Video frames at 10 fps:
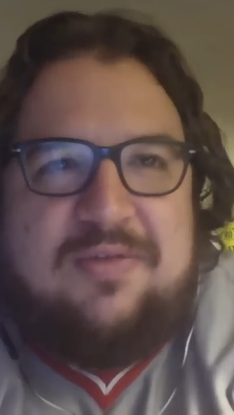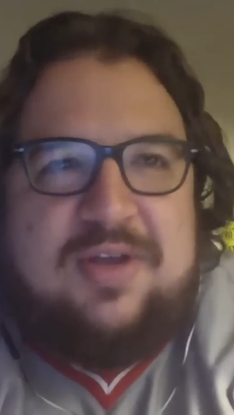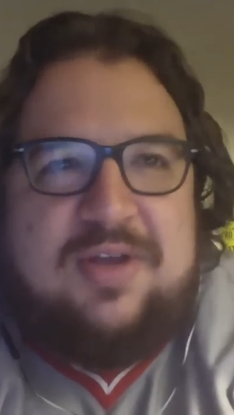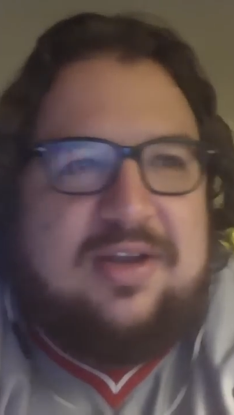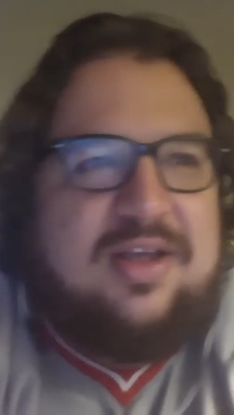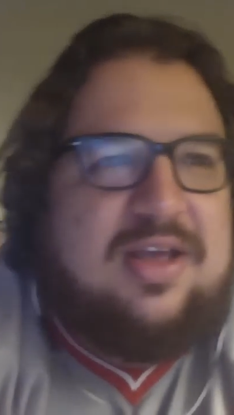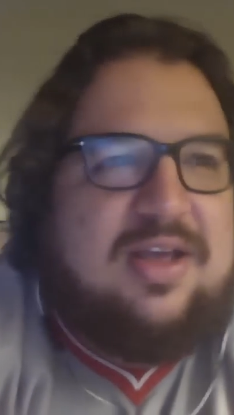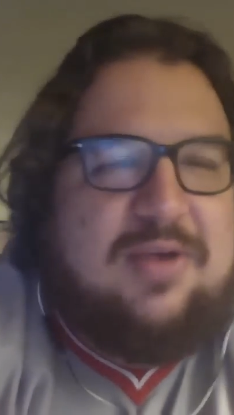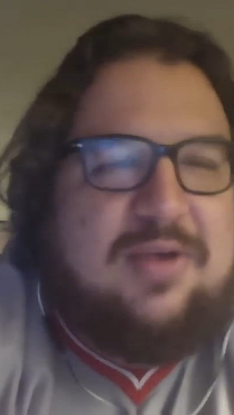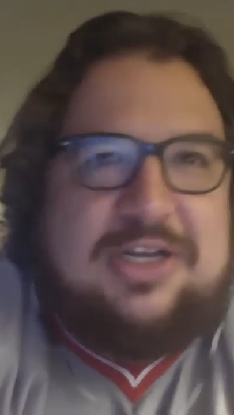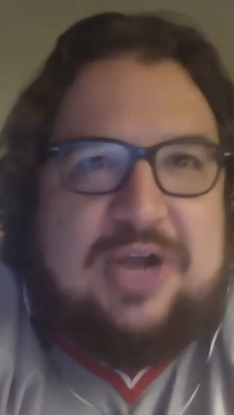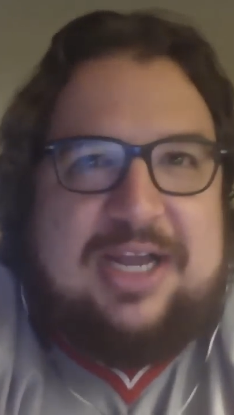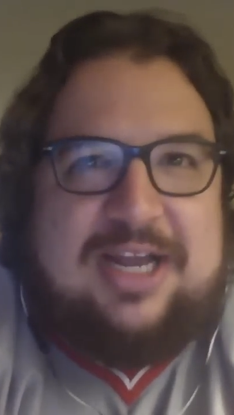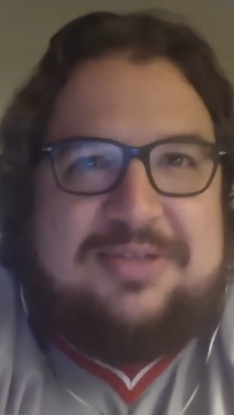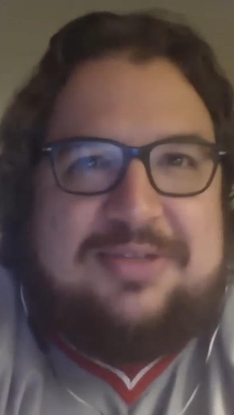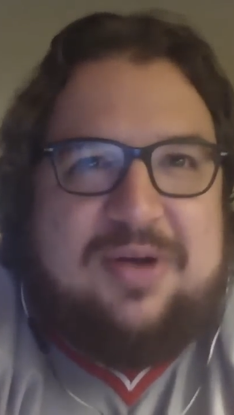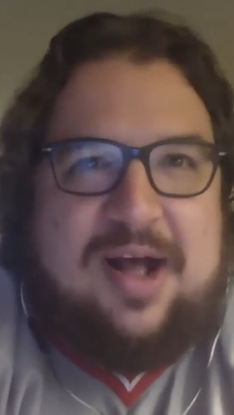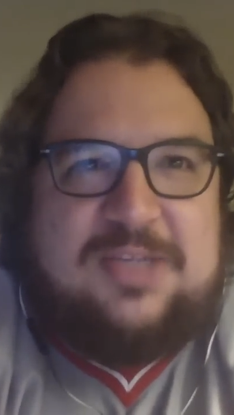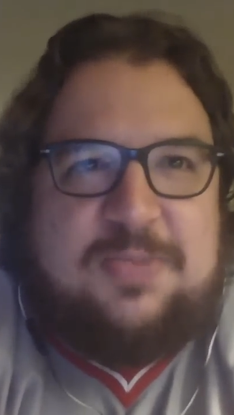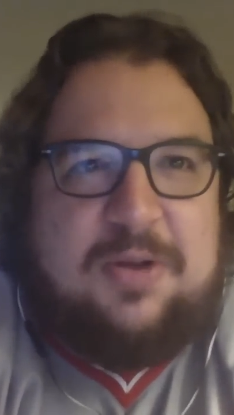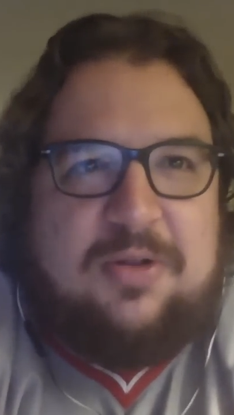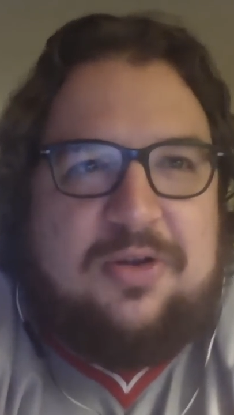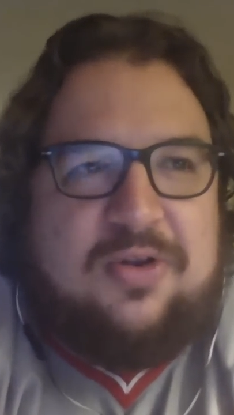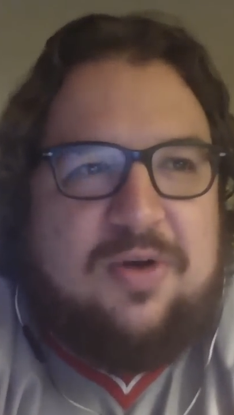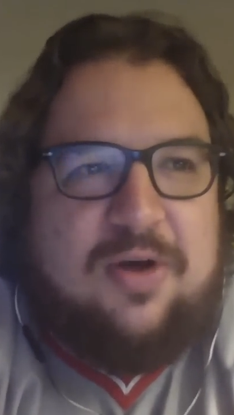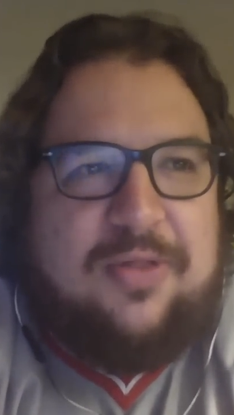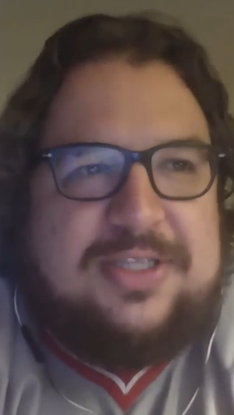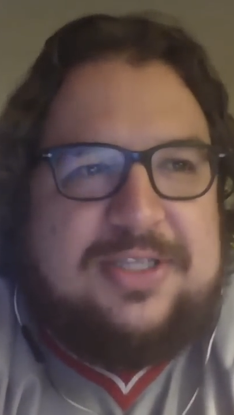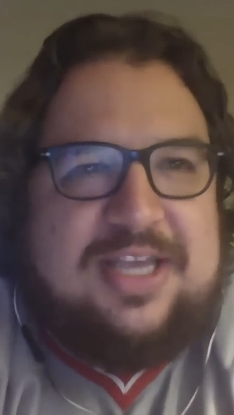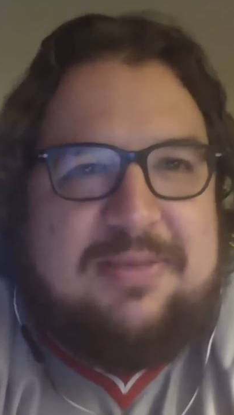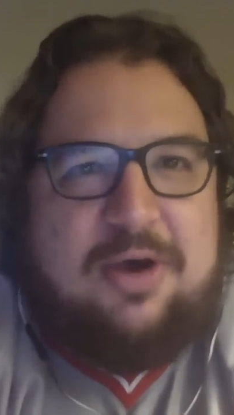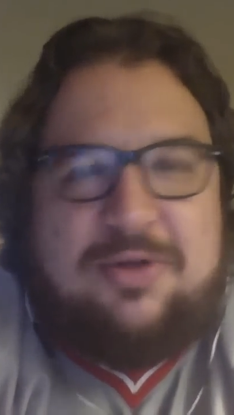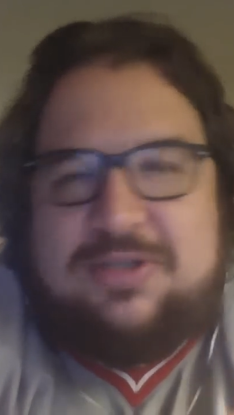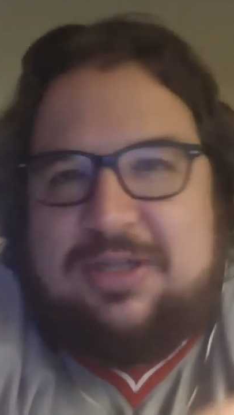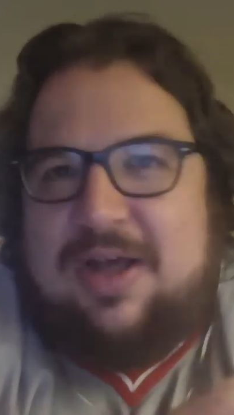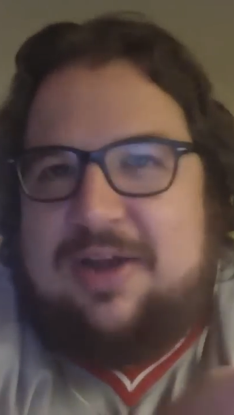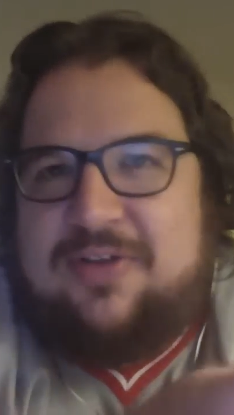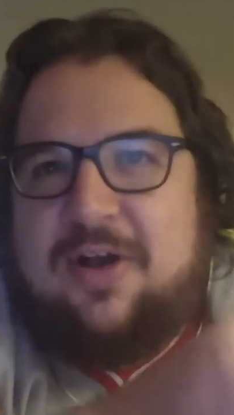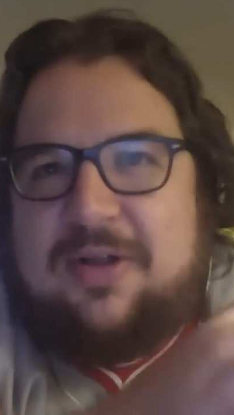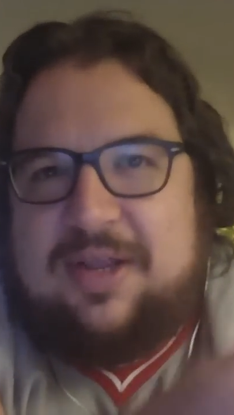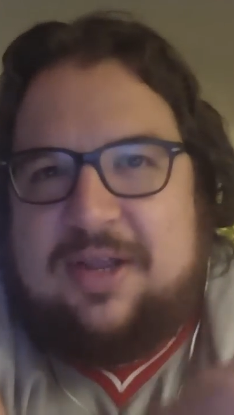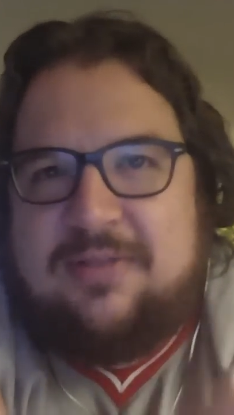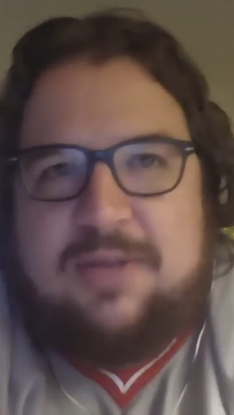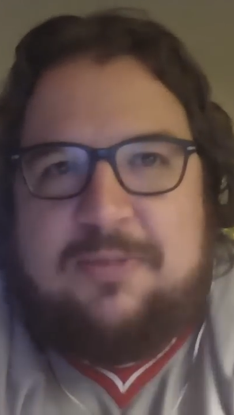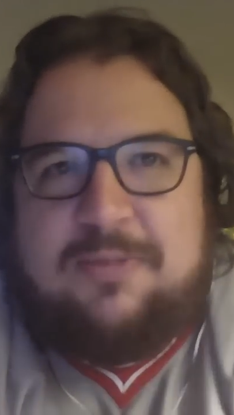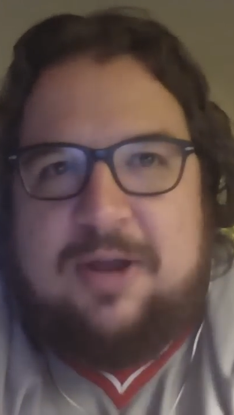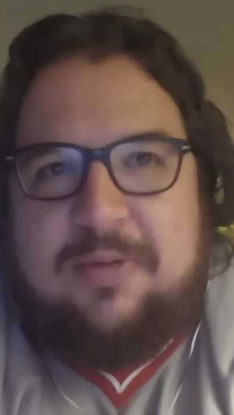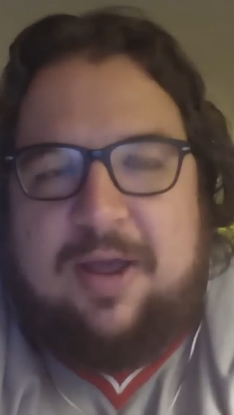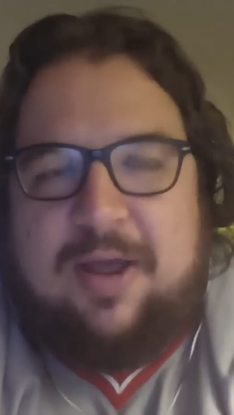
We can try to get him to a hospital and do all this chemo. There's a lot of talk that comes up right away.